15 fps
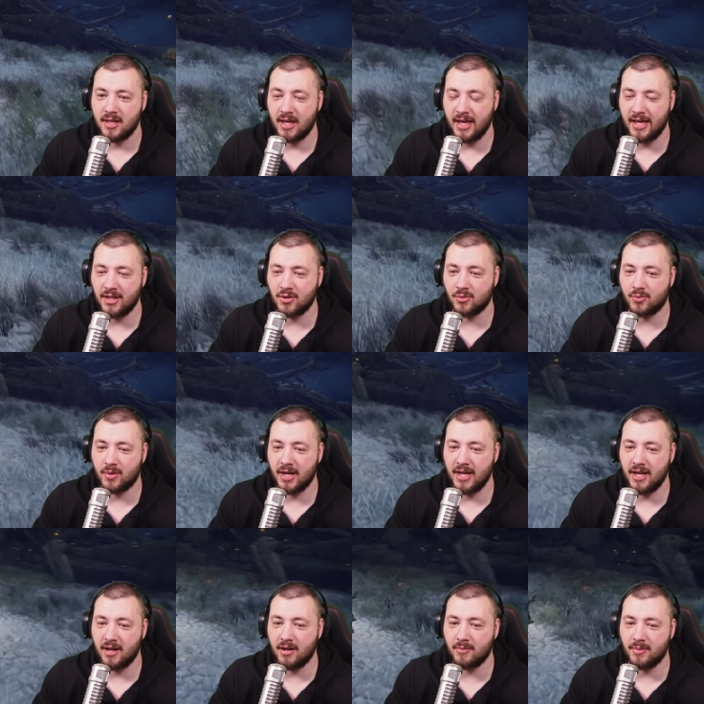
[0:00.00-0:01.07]
and you
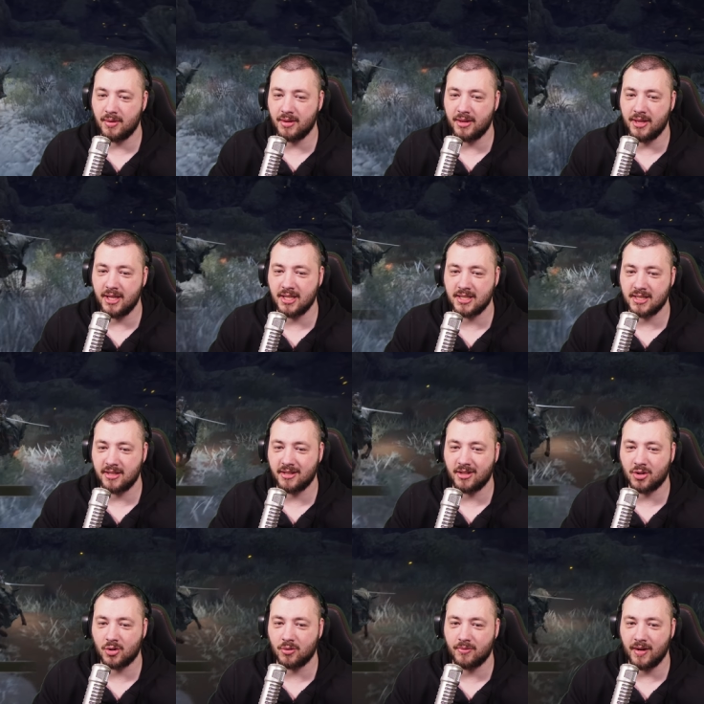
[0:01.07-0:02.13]
right up this little
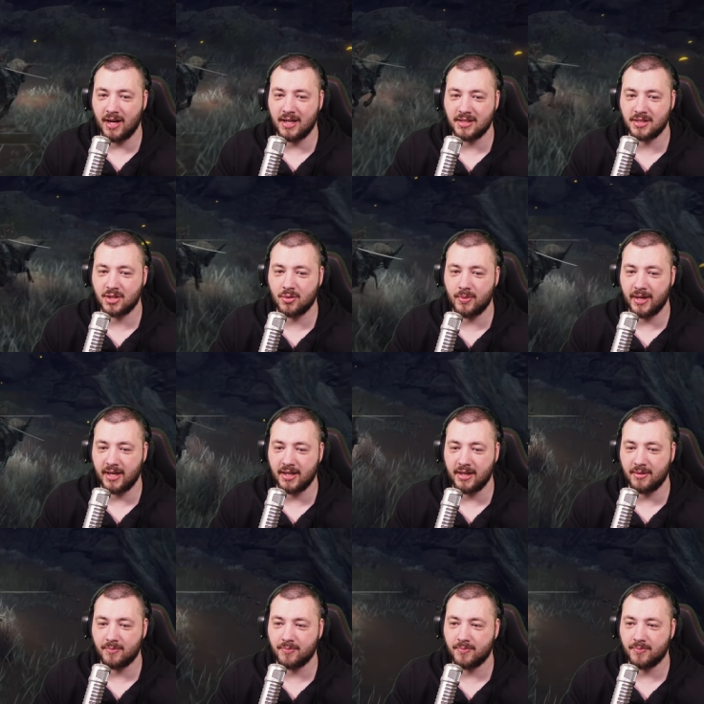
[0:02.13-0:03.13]
crevasse quickly.